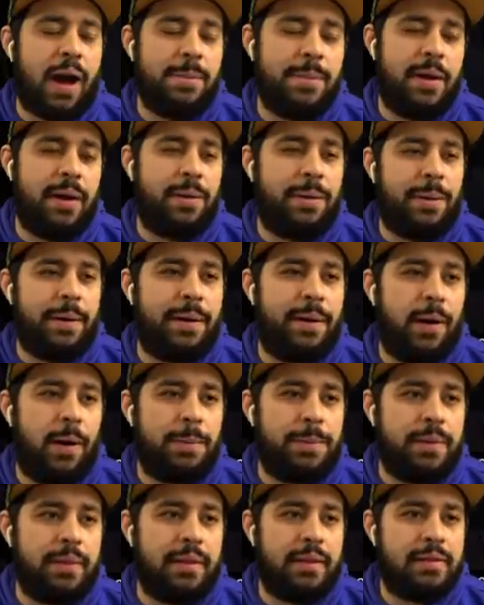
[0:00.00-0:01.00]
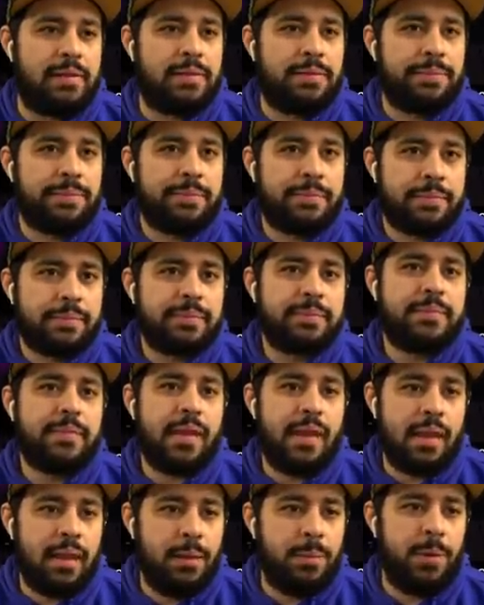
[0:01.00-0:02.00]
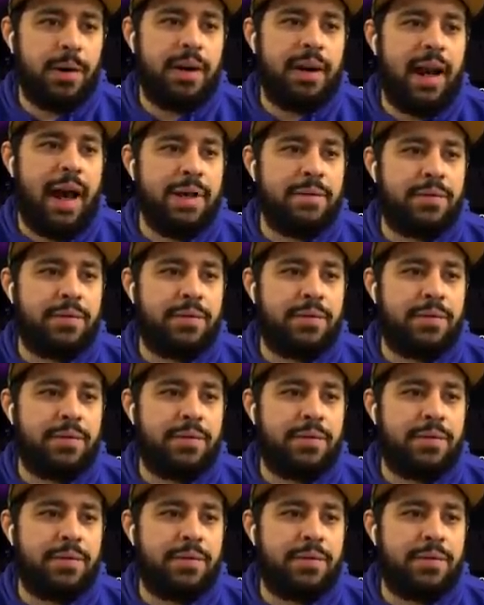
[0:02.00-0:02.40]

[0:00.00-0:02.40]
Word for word: I'm gonna go ahead and open these. We're gonna